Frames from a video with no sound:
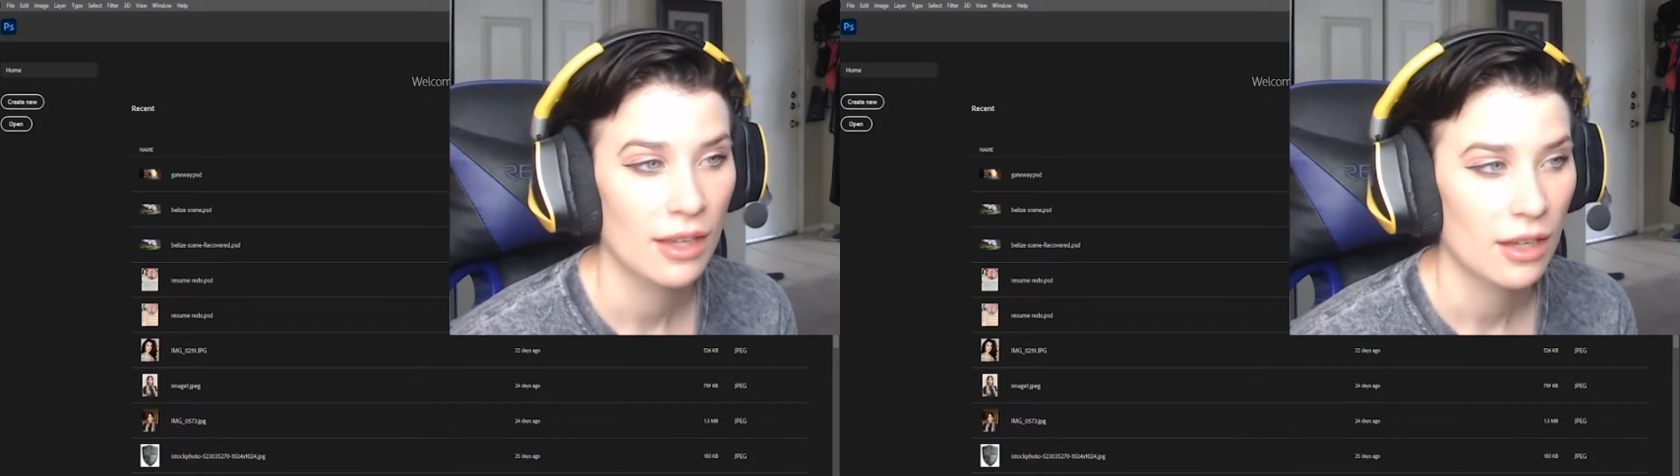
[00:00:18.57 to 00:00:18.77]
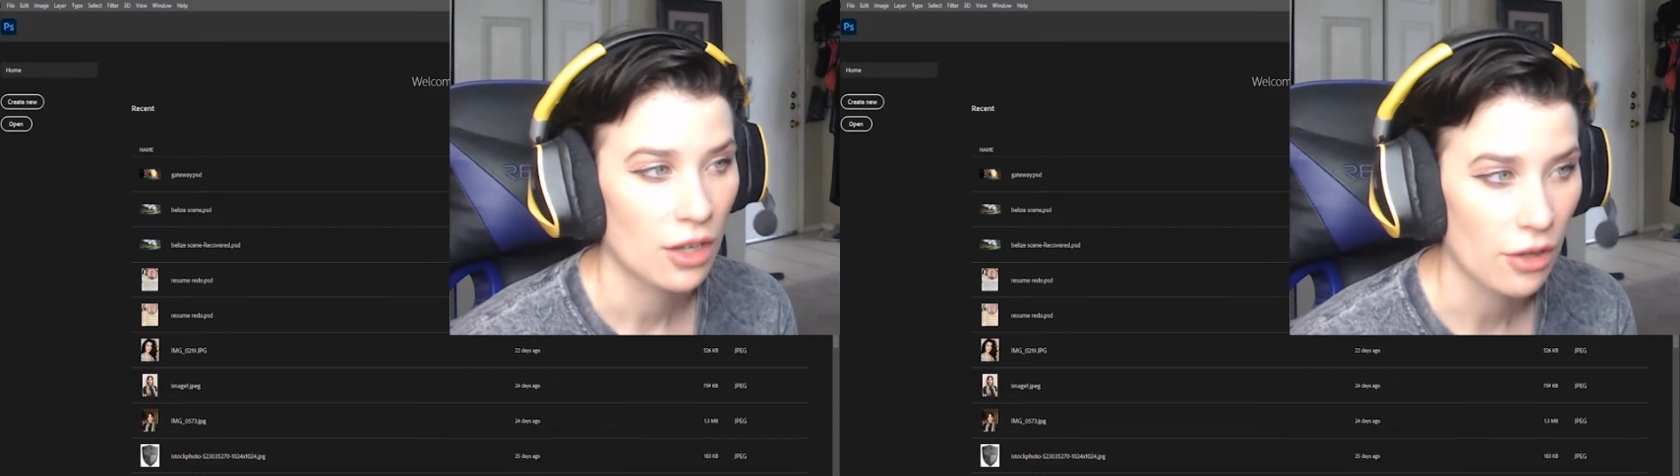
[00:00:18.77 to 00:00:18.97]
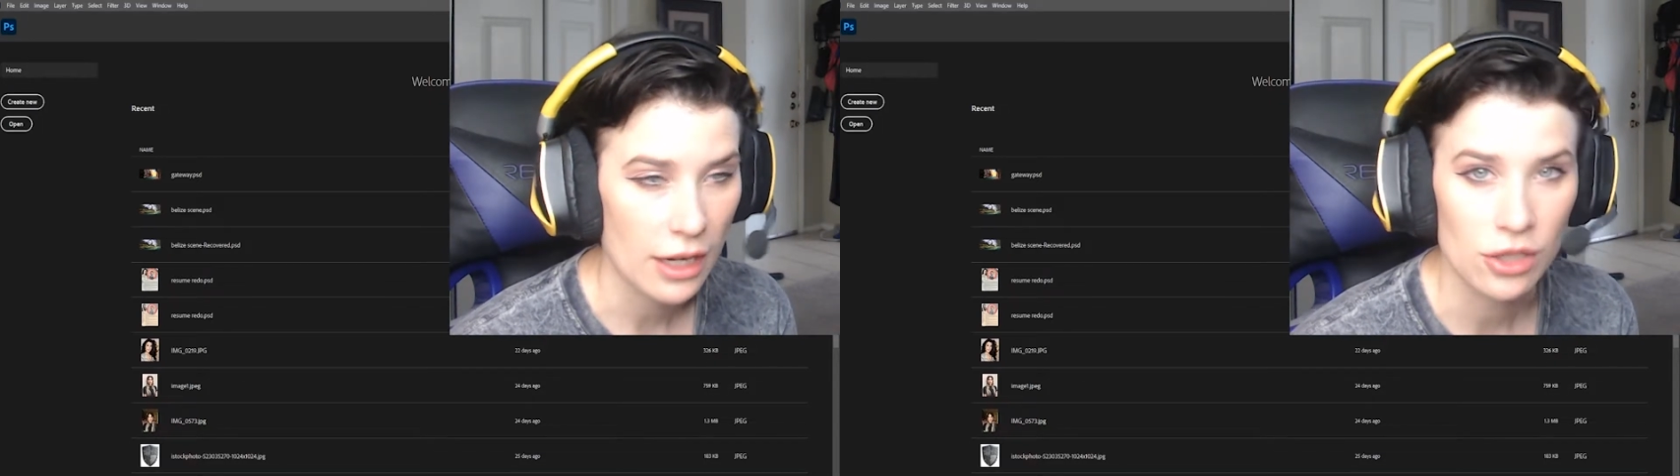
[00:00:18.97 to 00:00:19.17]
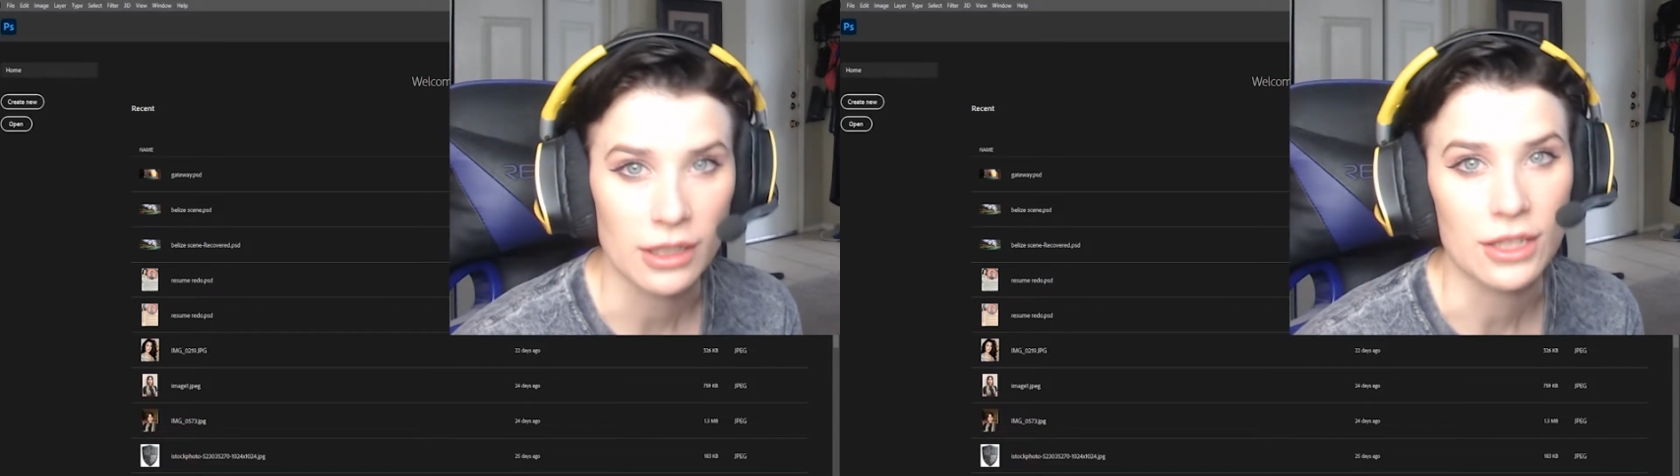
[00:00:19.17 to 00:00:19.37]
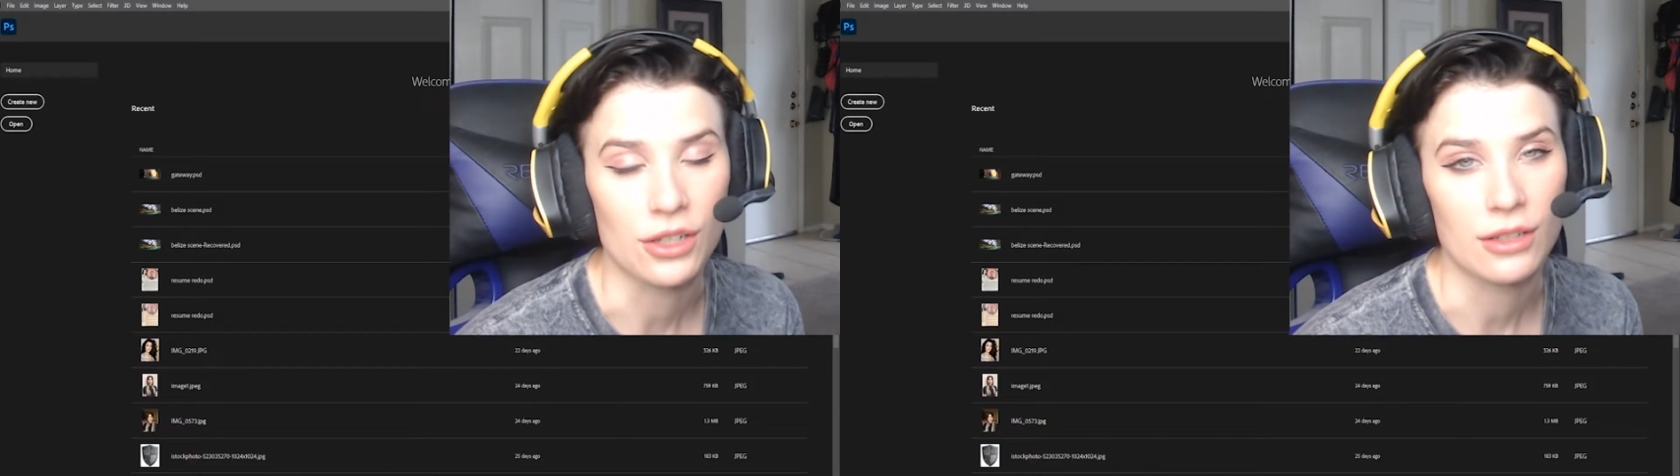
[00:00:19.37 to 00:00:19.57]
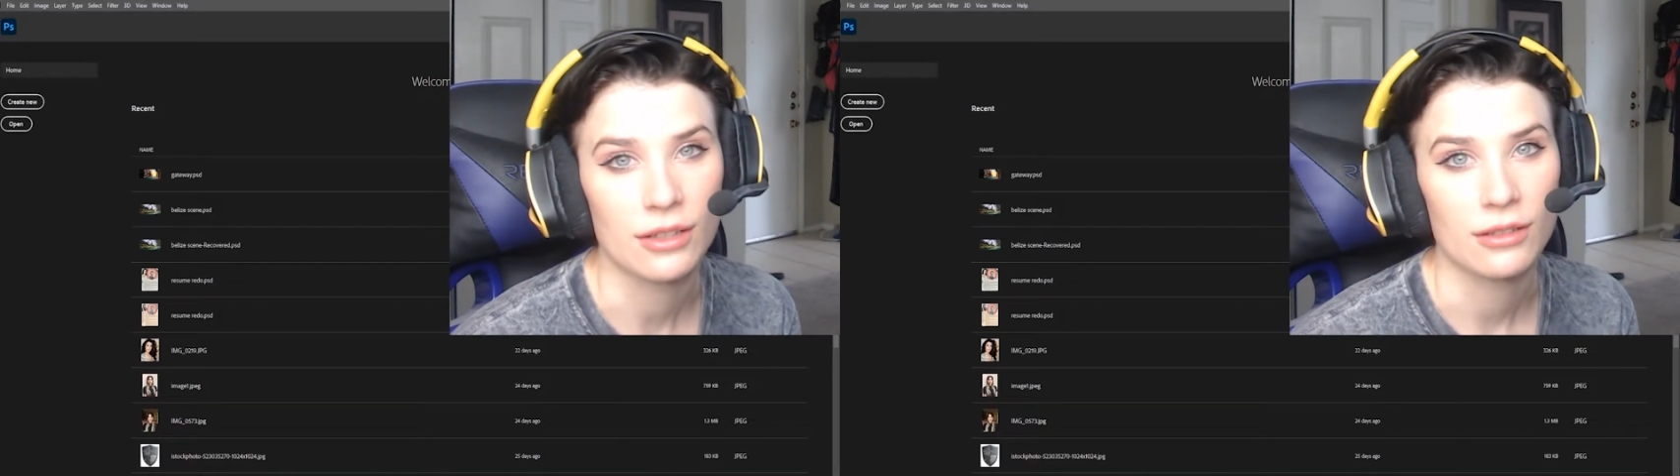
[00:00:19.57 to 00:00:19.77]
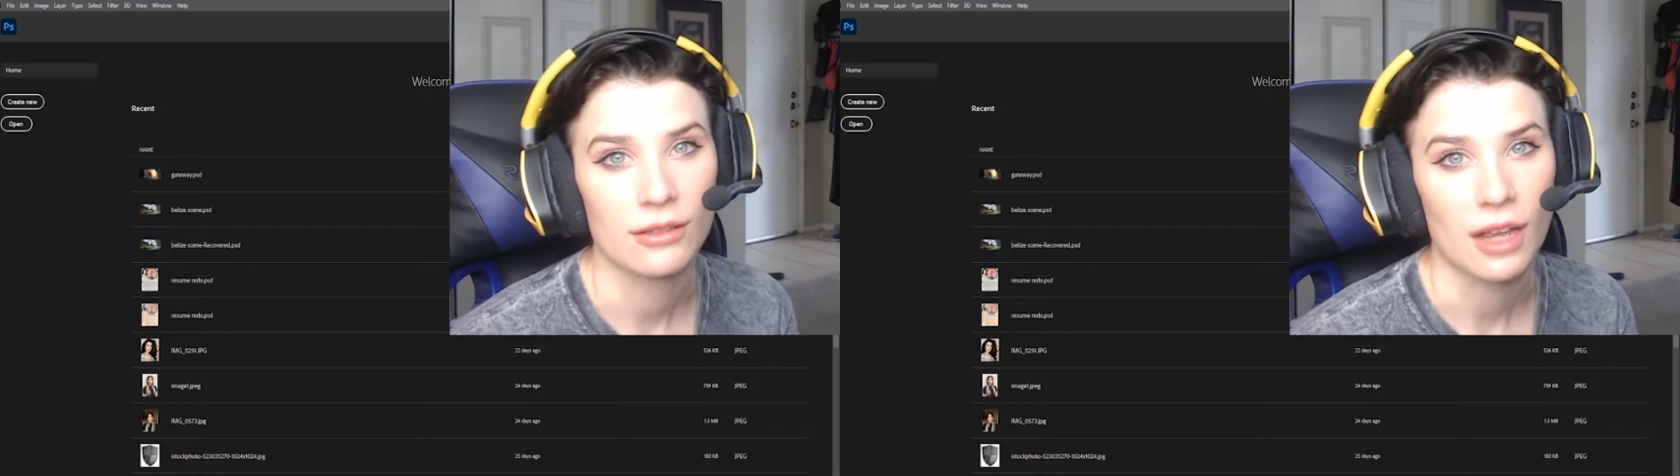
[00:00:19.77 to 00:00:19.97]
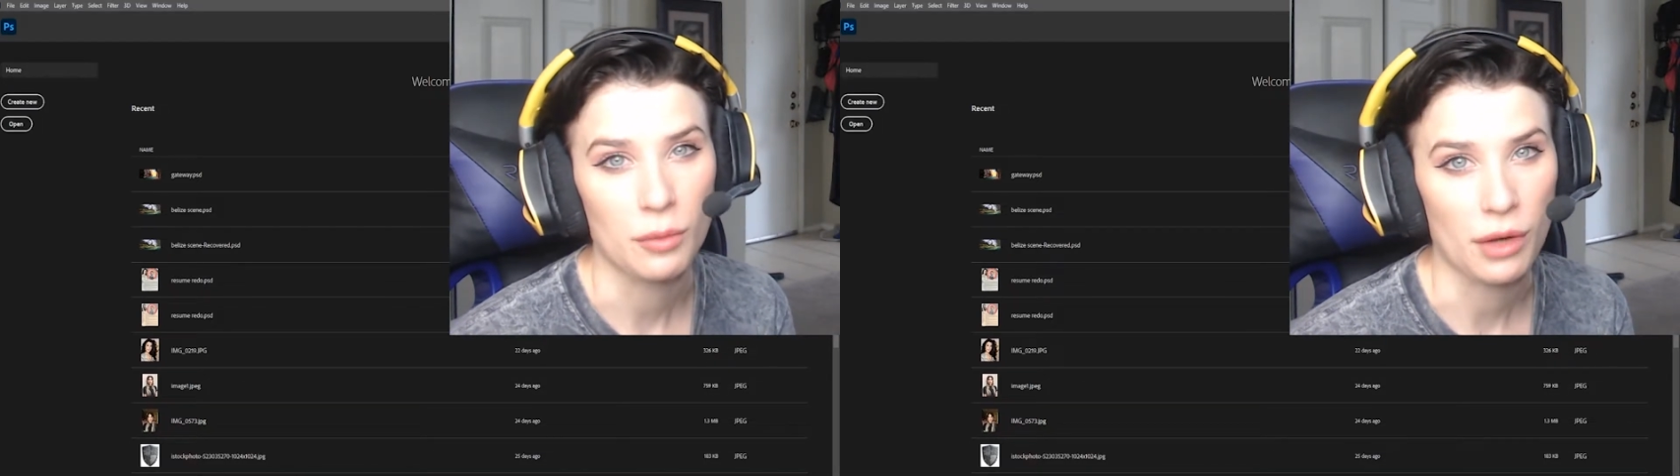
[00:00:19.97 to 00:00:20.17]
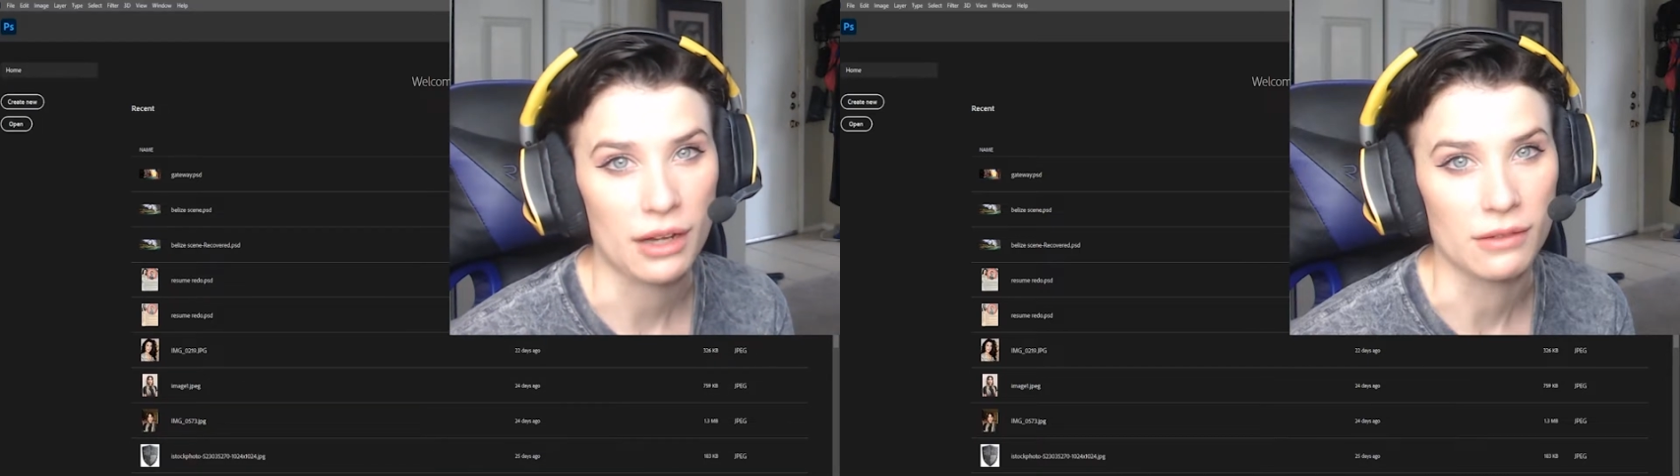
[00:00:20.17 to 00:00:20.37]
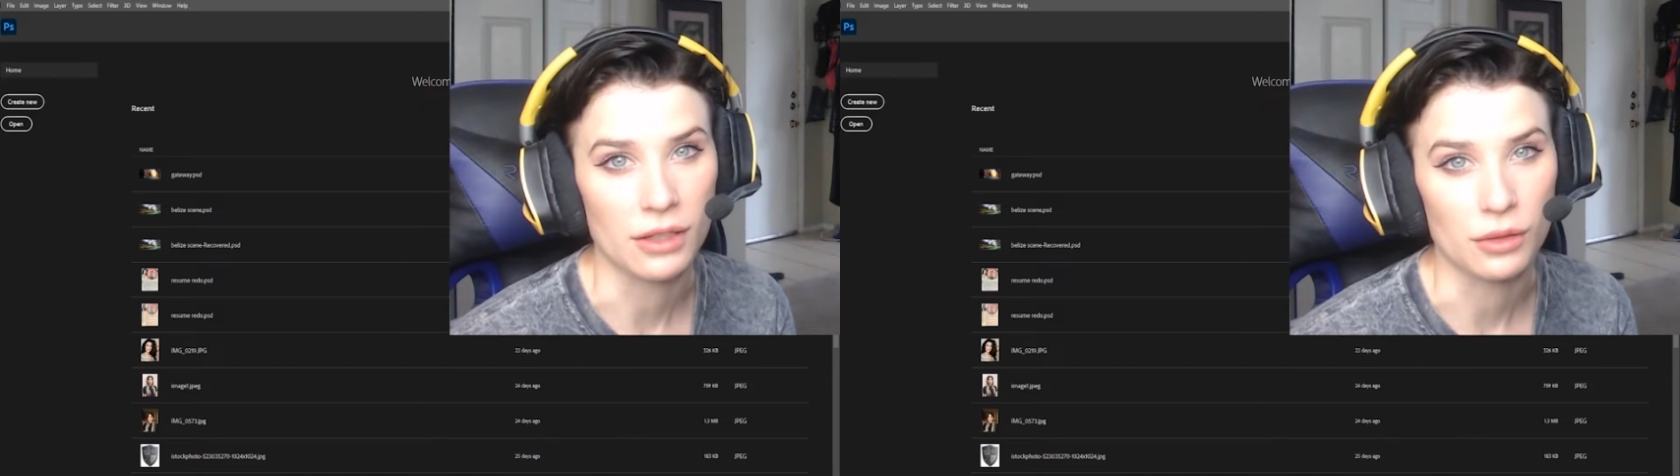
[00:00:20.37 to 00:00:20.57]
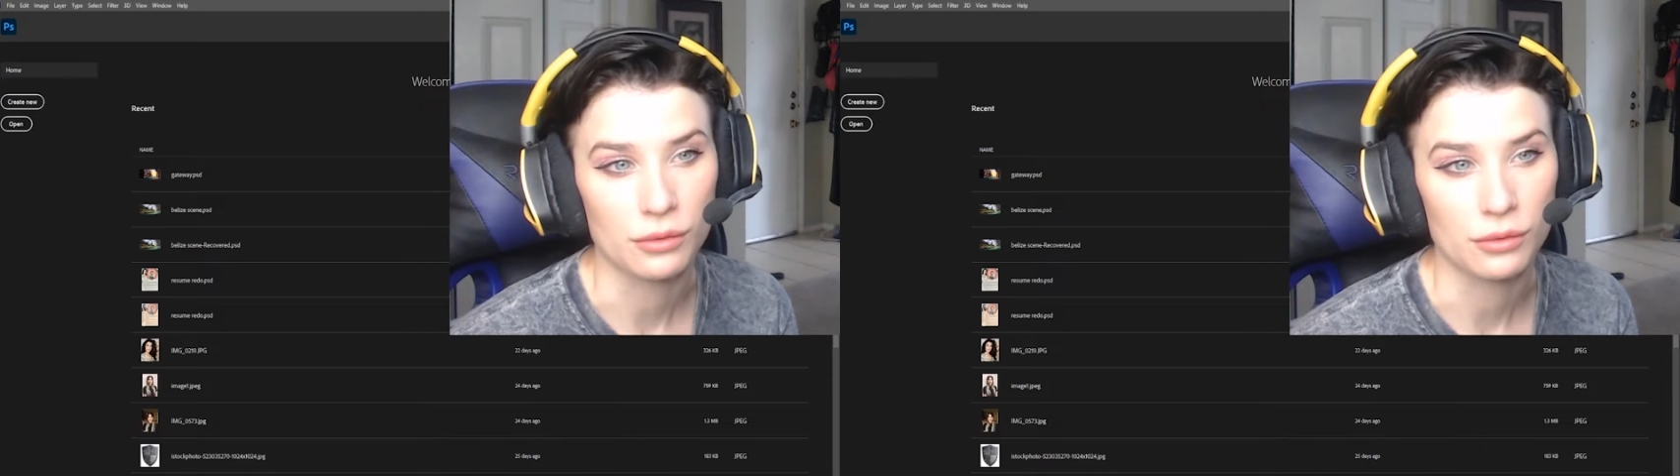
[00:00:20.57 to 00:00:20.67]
Congratulations. I'm proud of you.